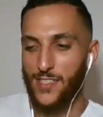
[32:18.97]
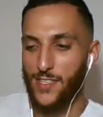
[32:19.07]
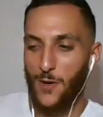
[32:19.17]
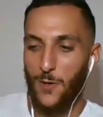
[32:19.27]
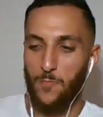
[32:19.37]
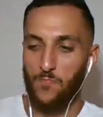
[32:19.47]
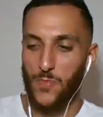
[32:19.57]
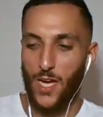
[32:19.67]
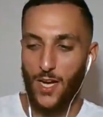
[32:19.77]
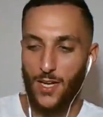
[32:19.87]
So
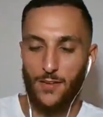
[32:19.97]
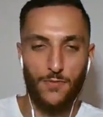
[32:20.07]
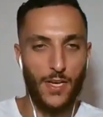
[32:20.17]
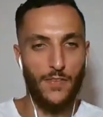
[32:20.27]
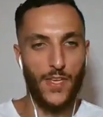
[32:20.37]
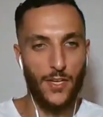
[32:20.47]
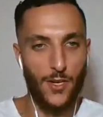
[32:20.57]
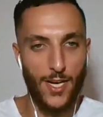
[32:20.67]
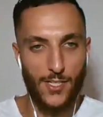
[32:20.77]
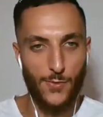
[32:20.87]
thank
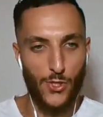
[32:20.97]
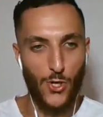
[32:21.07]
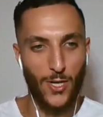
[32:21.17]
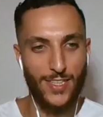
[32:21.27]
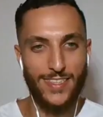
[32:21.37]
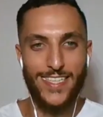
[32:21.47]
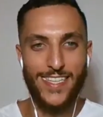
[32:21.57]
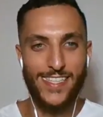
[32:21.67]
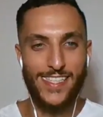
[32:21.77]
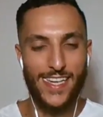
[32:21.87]
you guys for joining
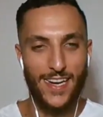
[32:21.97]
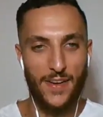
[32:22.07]
this